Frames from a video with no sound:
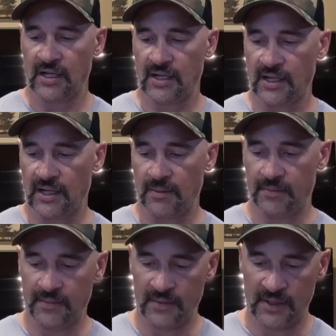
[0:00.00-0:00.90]

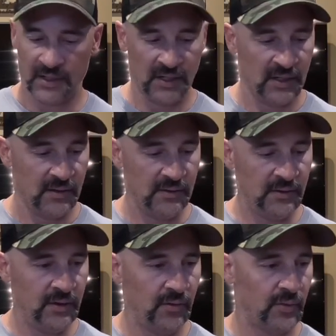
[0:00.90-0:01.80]

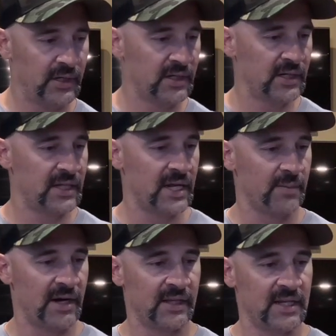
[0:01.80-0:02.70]
One good thing
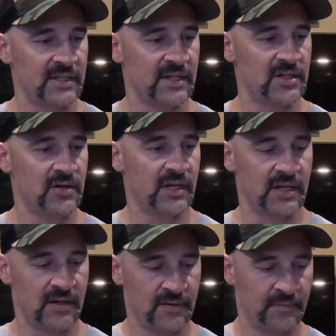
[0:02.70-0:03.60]
about these is you
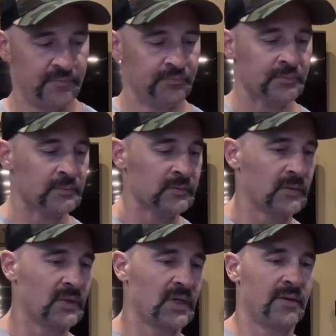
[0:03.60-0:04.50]
can
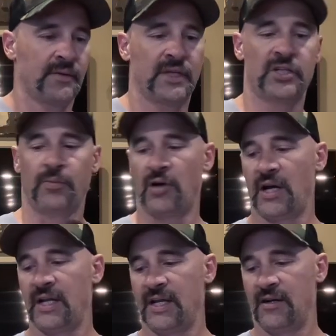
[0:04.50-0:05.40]
get your
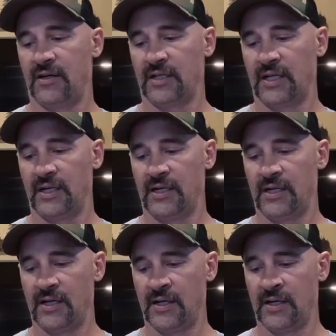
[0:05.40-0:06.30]
broadhead on there
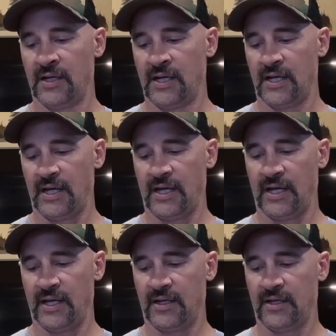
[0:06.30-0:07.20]

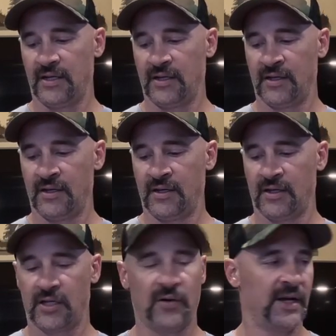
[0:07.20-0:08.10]
and
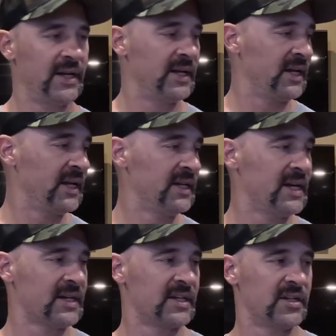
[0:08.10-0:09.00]
go ahead and
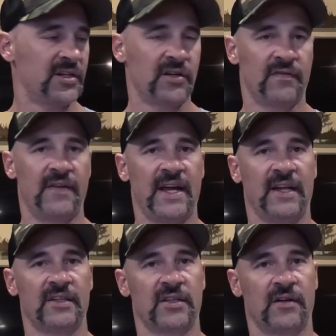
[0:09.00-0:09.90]
index it to your
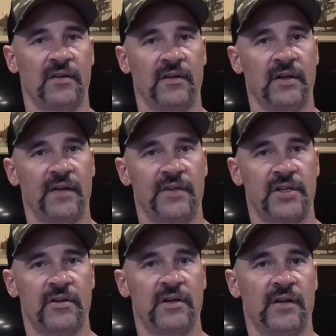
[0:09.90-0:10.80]
vane. So if you're
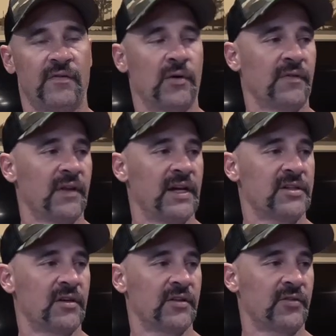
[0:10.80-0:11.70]
shooting a 4-fletch
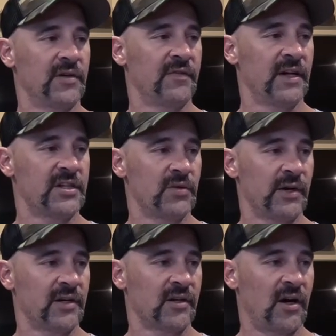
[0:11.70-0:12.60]
or a 3-fletch, you want
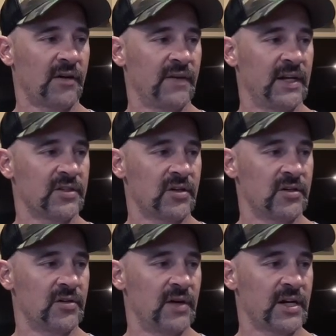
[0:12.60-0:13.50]
your cock vane a certain
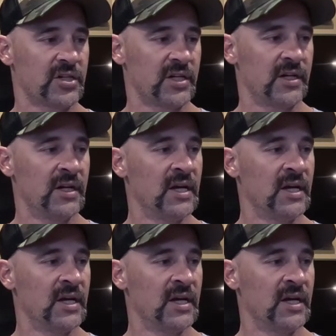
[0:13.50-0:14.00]
direction,